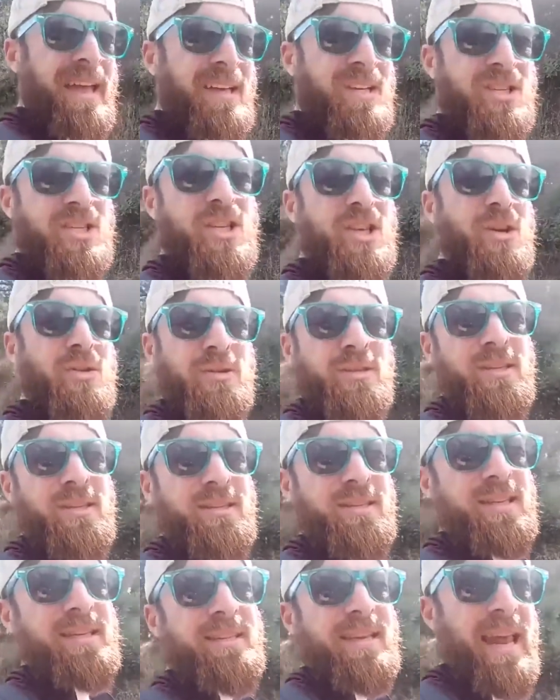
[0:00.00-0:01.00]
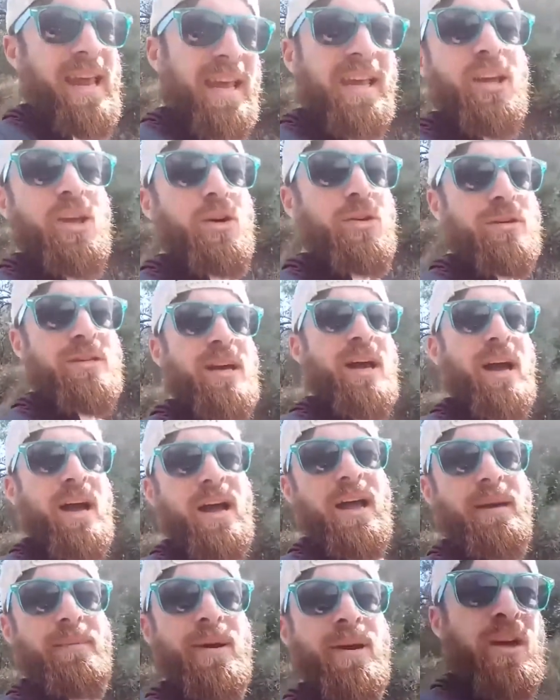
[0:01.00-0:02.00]
excuses to take your
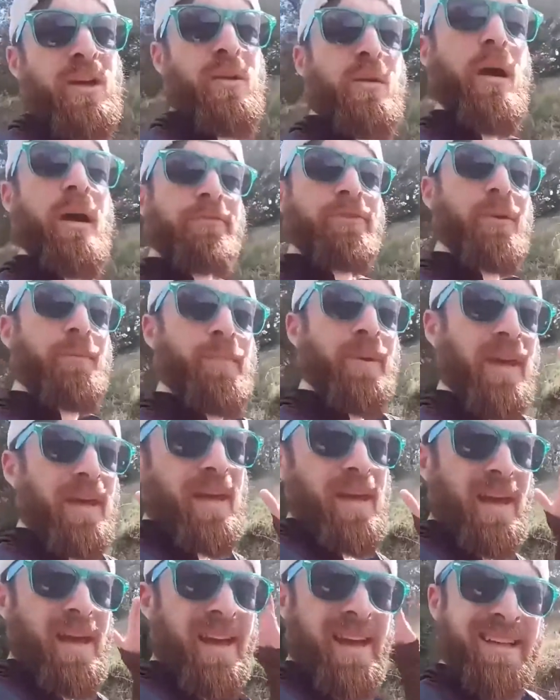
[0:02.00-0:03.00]
time. You have to be